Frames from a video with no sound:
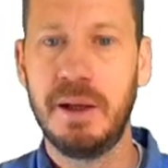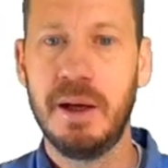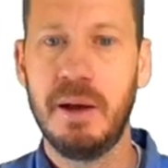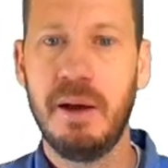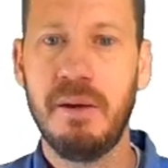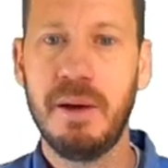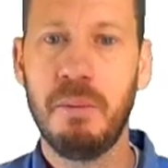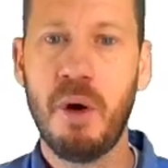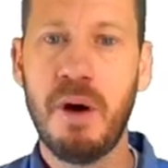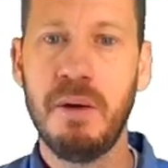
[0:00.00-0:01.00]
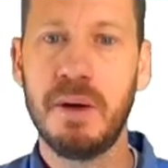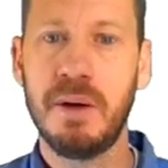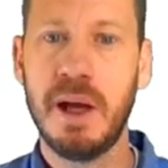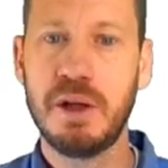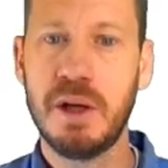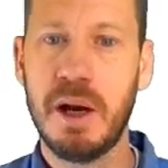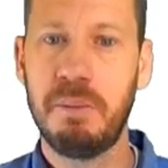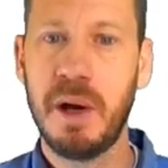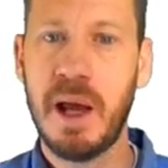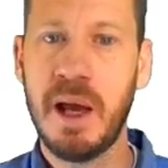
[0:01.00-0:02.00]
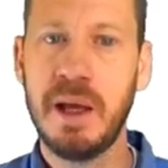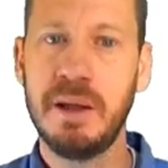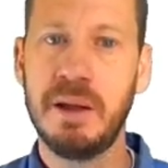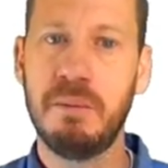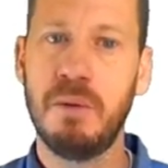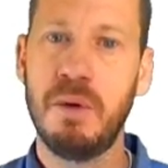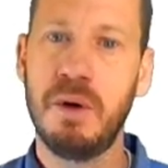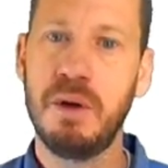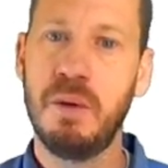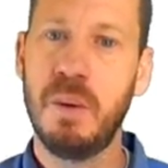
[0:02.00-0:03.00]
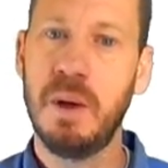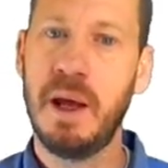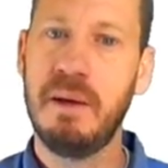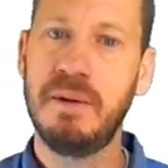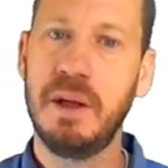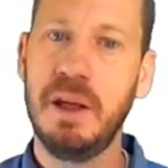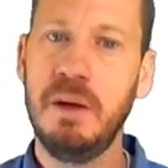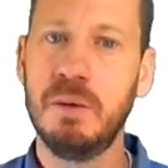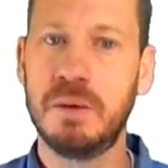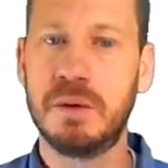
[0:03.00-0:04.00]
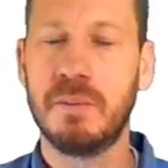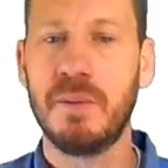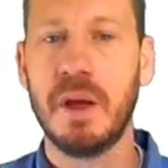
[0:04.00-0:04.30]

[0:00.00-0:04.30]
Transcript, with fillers: Yeah, uh, The more nitrogen applied, the more you will have the yields.